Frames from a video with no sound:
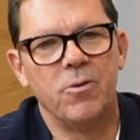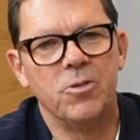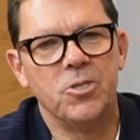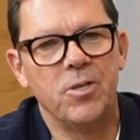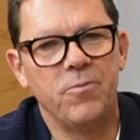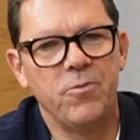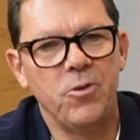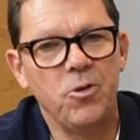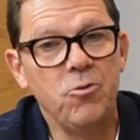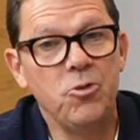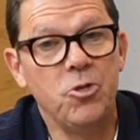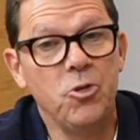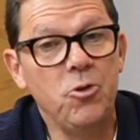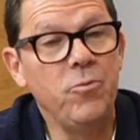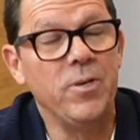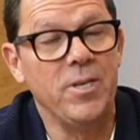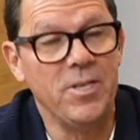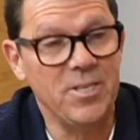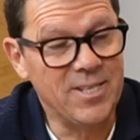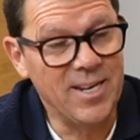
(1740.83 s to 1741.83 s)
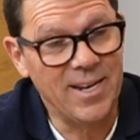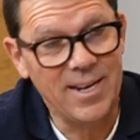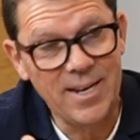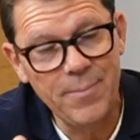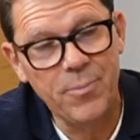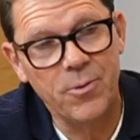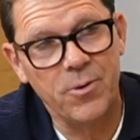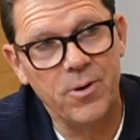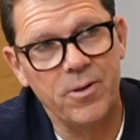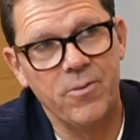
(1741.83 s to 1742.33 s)
Whereas if you do these
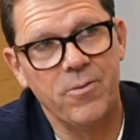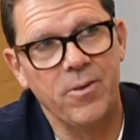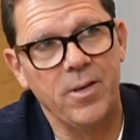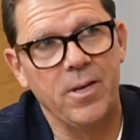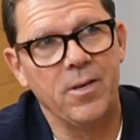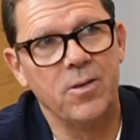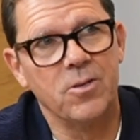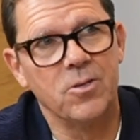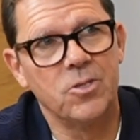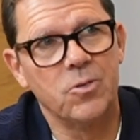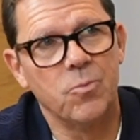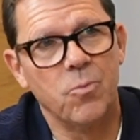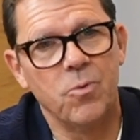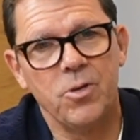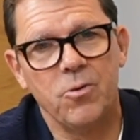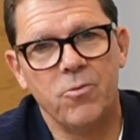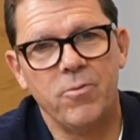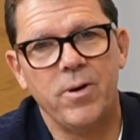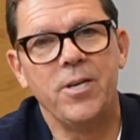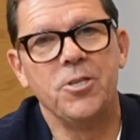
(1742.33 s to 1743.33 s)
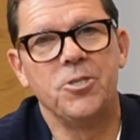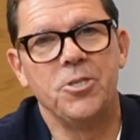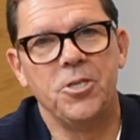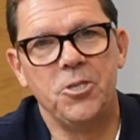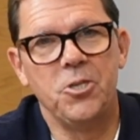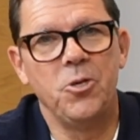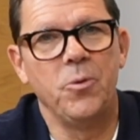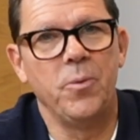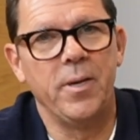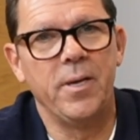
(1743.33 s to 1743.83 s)
deliberate things, what you're
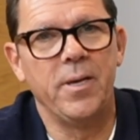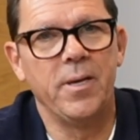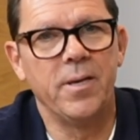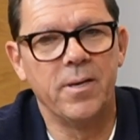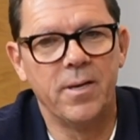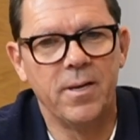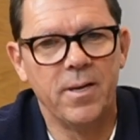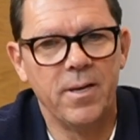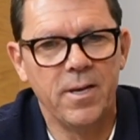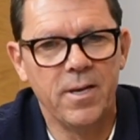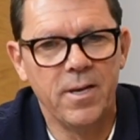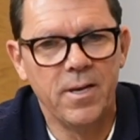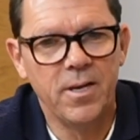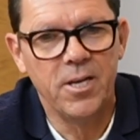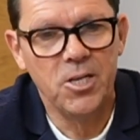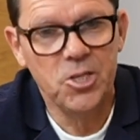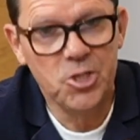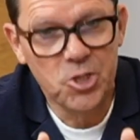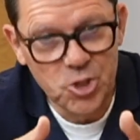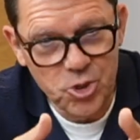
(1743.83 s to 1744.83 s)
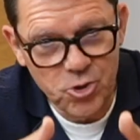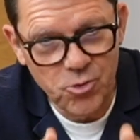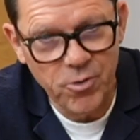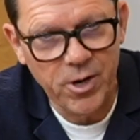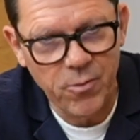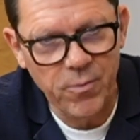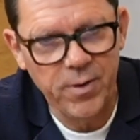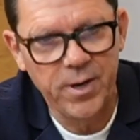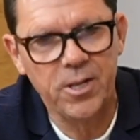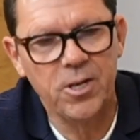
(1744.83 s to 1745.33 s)
actually doing is
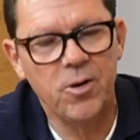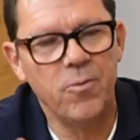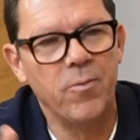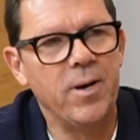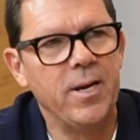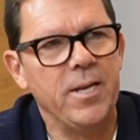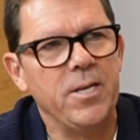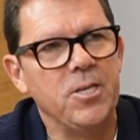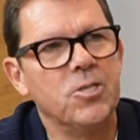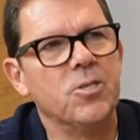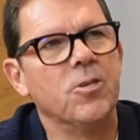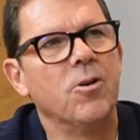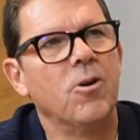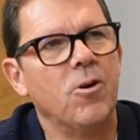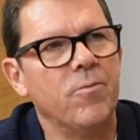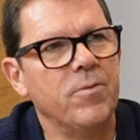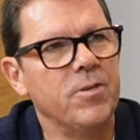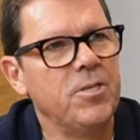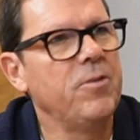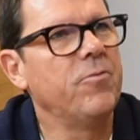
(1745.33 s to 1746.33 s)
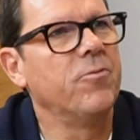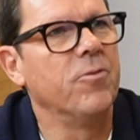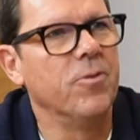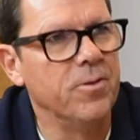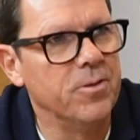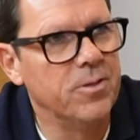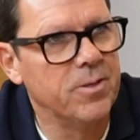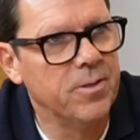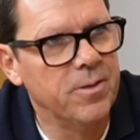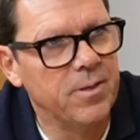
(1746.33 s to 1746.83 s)
triggering the release of a
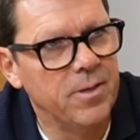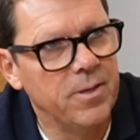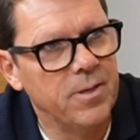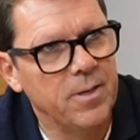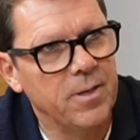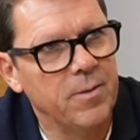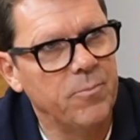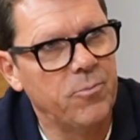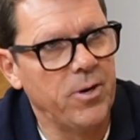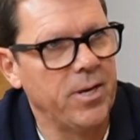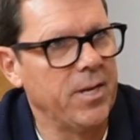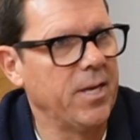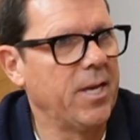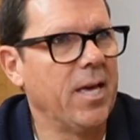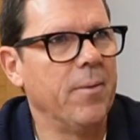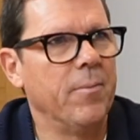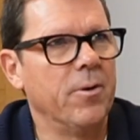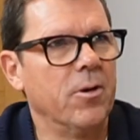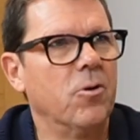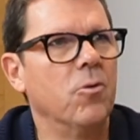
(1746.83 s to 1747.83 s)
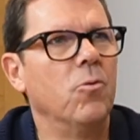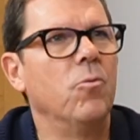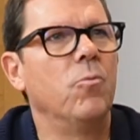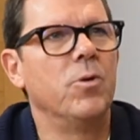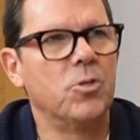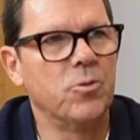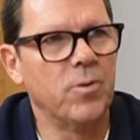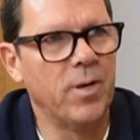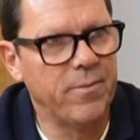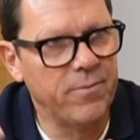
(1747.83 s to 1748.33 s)
different brain chemical,
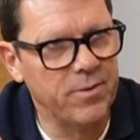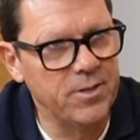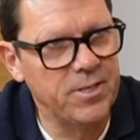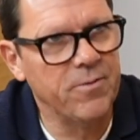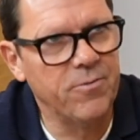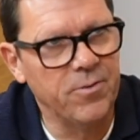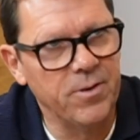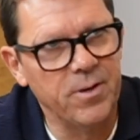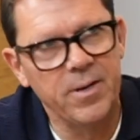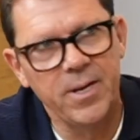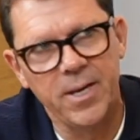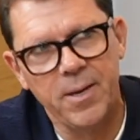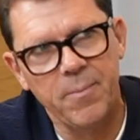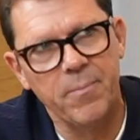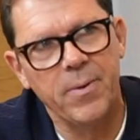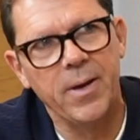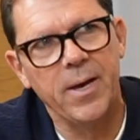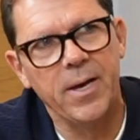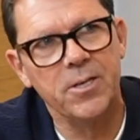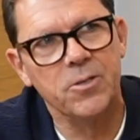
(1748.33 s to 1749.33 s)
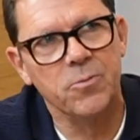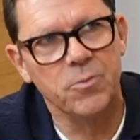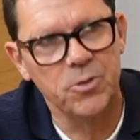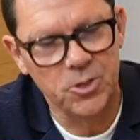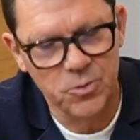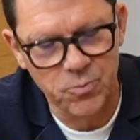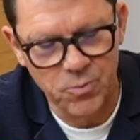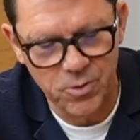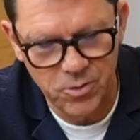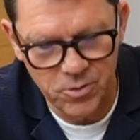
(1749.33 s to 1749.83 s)
which will have a different impact,
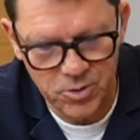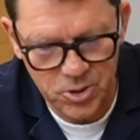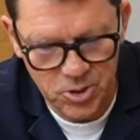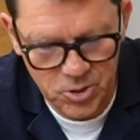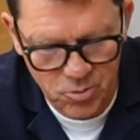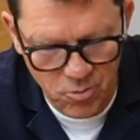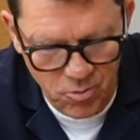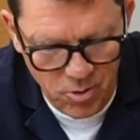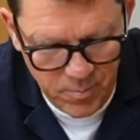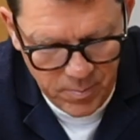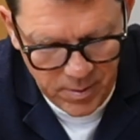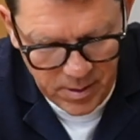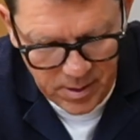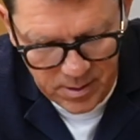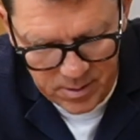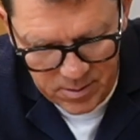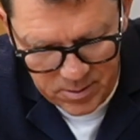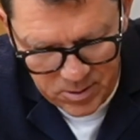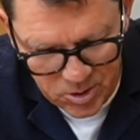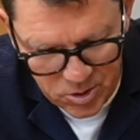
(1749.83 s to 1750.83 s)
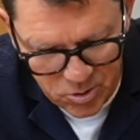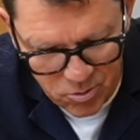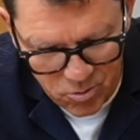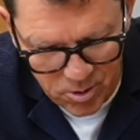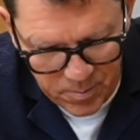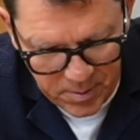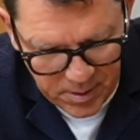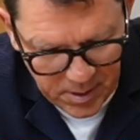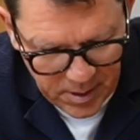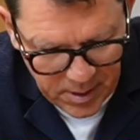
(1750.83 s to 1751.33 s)
which is what you're describing
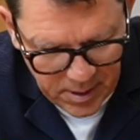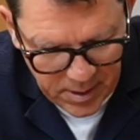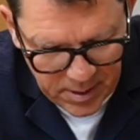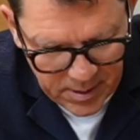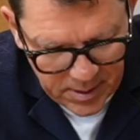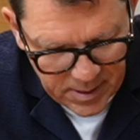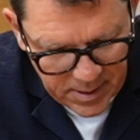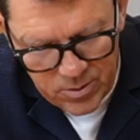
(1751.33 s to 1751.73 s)
here.